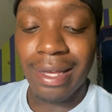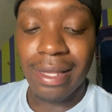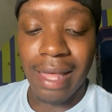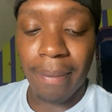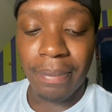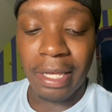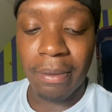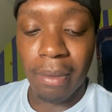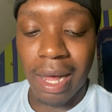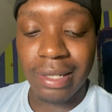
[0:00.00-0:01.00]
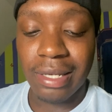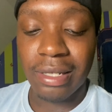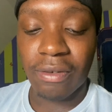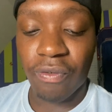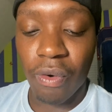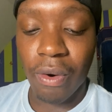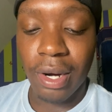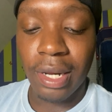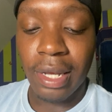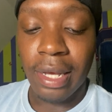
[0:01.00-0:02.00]
that being Montez
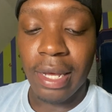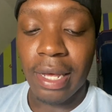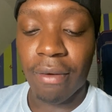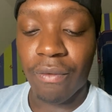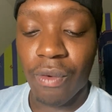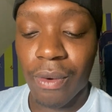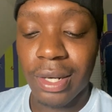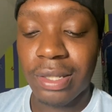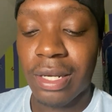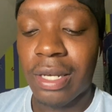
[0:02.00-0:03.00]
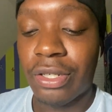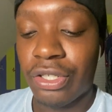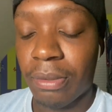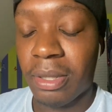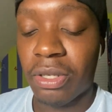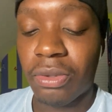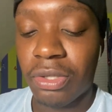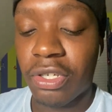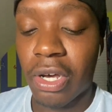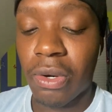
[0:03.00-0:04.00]
Ford and, of course, Jimmy
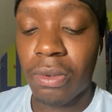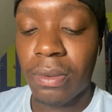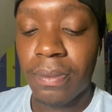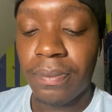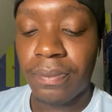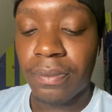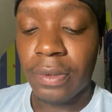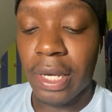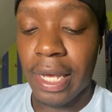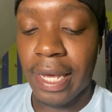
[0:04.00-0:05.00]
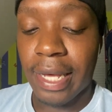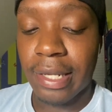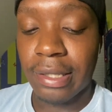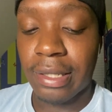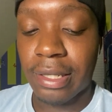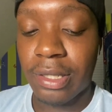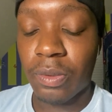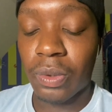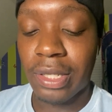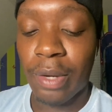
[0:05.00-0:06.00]
Uso. And this
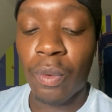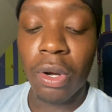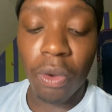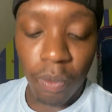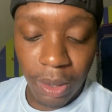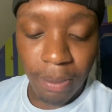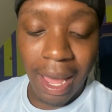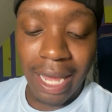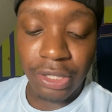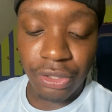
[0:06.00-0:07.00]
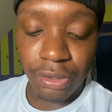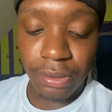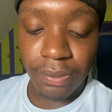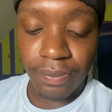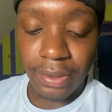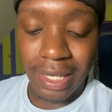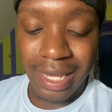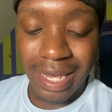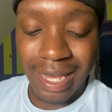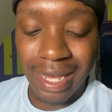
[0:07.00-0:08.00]
was a one-on-one match.
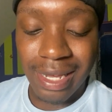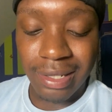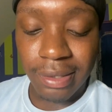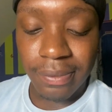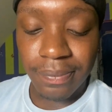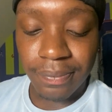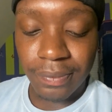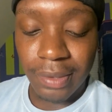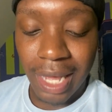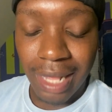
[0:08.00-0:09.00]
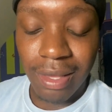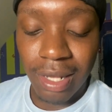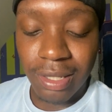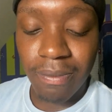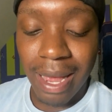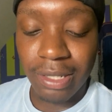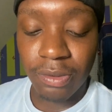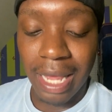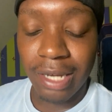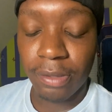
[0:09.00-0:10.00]
And I thought this match
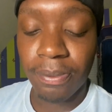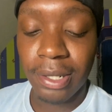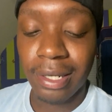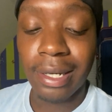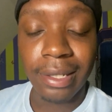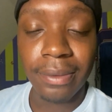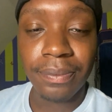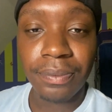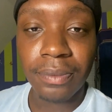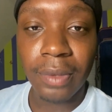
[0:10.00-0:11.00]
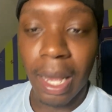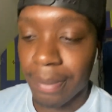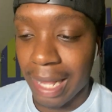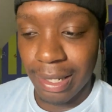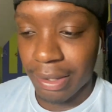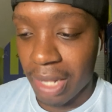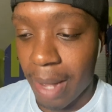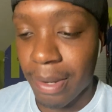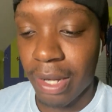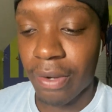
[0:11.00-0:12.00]
was actually pretty good. I'm not going to lie.
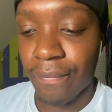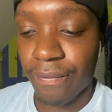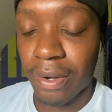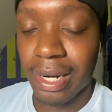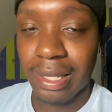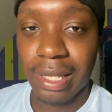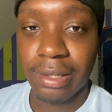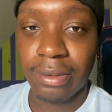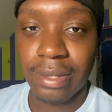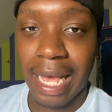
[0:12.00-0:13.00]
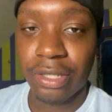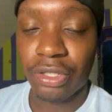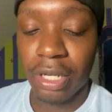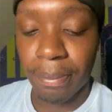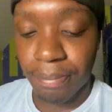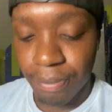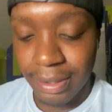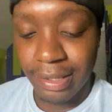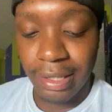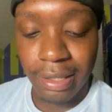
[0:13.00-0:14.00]
I'm not going to front. I thought this was actually a
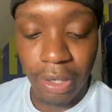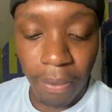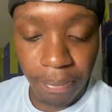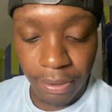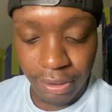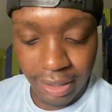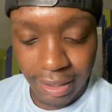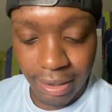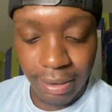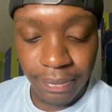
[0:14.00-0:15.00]
pretty good opener here